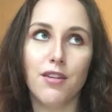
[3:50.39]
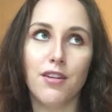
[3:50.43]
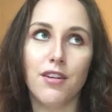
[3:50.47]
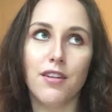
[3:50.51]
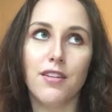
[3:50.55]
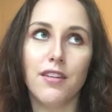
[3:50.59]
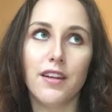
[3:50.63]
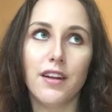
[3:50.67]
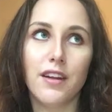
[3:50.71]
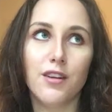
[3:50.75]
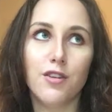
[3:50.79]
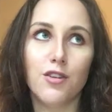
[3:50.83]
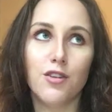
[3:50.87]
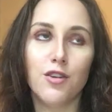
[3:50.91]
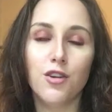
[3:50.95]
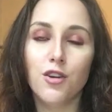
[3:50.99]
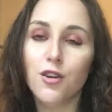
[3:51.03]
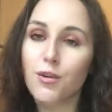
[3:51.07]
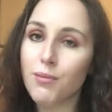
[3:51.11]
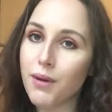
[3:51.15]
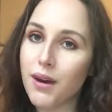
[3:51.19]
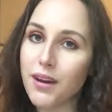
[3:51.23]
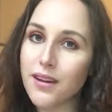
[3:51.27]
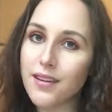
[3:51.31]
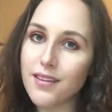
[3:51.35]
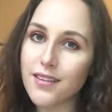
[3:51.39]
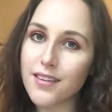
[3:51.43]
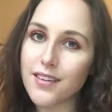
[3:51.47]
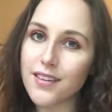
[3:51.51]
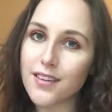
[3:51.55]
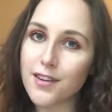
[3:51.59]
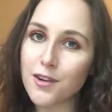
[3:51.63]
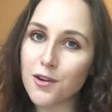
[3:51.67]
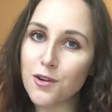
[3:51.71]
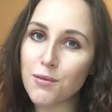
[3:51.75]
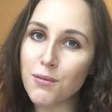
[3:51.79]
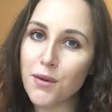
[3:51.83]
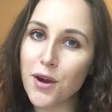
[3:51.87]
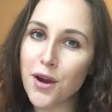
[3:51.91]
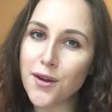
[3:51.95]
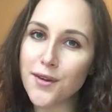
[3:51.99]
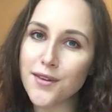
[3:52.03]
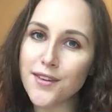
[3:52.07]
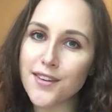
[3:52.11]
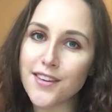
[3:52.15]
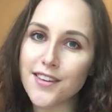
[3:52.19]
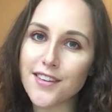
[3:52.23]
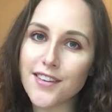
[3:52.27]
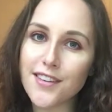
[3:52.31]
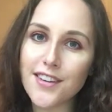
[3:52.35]
I think, 2 months
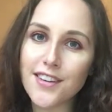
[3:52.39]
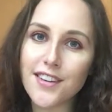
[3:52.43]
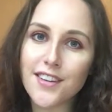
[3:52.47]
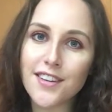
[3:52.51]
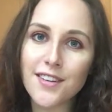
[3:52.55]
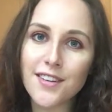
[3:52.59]
almost.